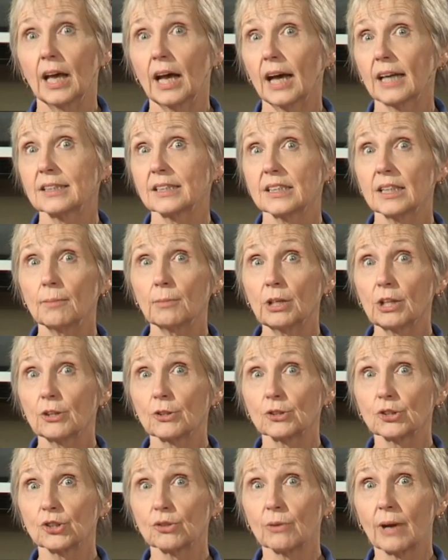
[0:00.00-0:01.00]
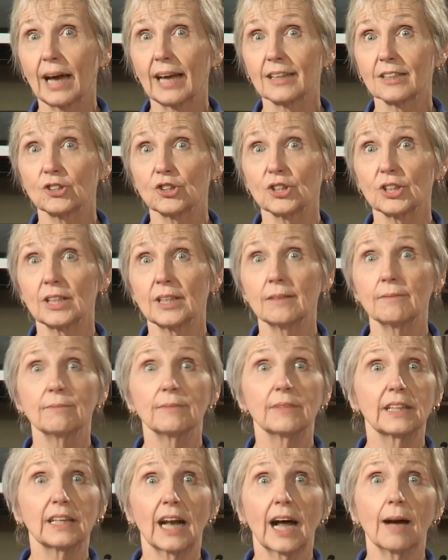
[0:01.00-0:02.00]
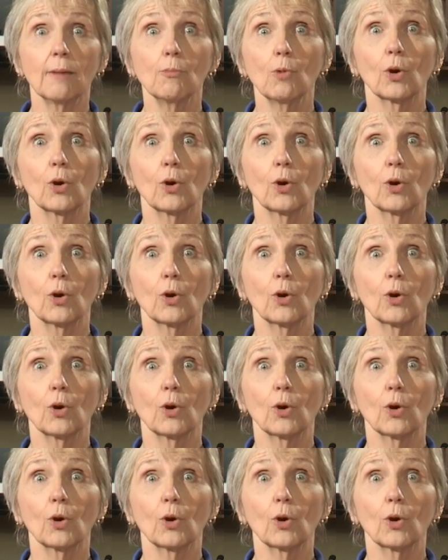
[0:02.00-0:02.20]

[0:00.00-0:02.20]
A similar strategy that I'm